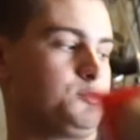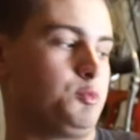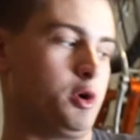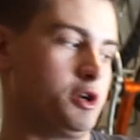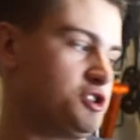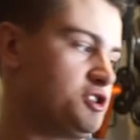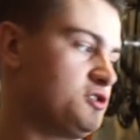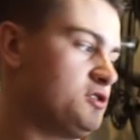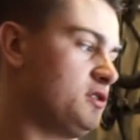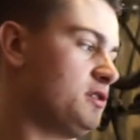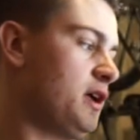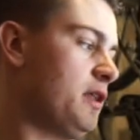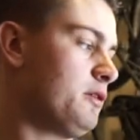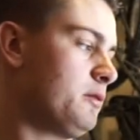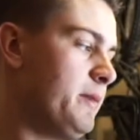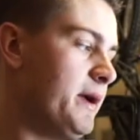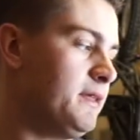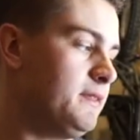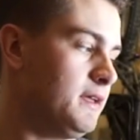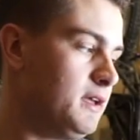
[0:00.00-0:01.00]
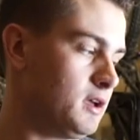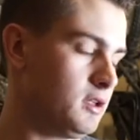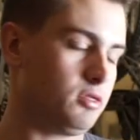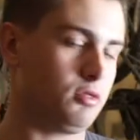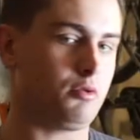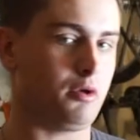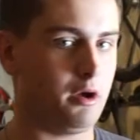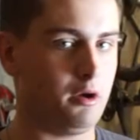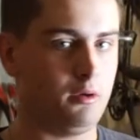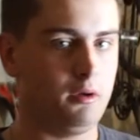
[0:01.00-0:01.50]
which is another bait that you can
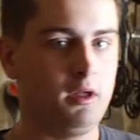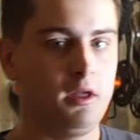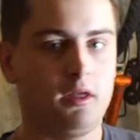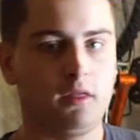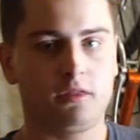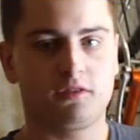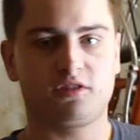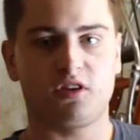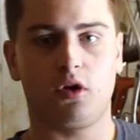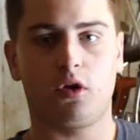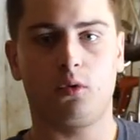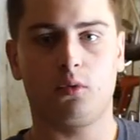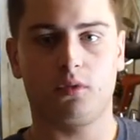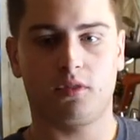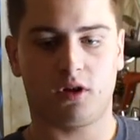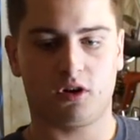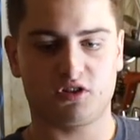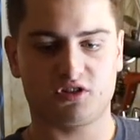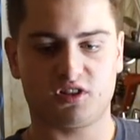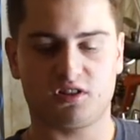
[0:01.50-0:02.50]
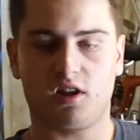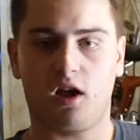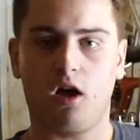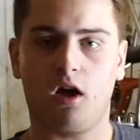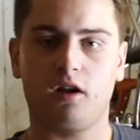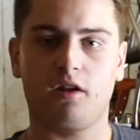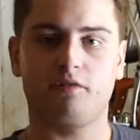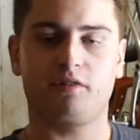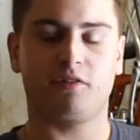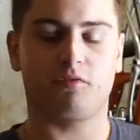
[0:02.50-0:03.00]
throw. So there's a
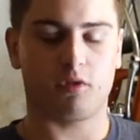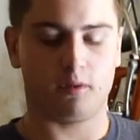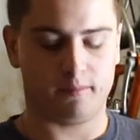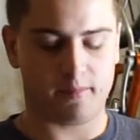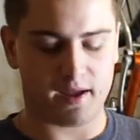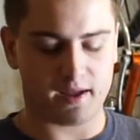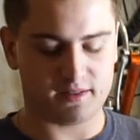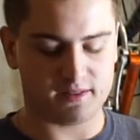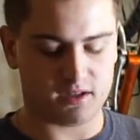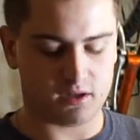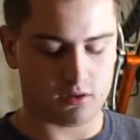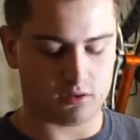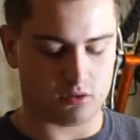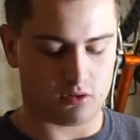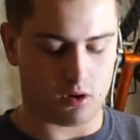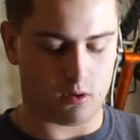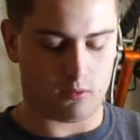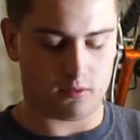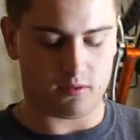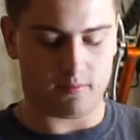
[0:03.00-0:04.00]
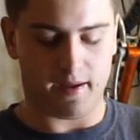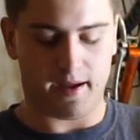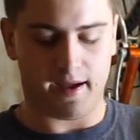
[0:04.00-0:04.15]
ton of different baits you can throw on the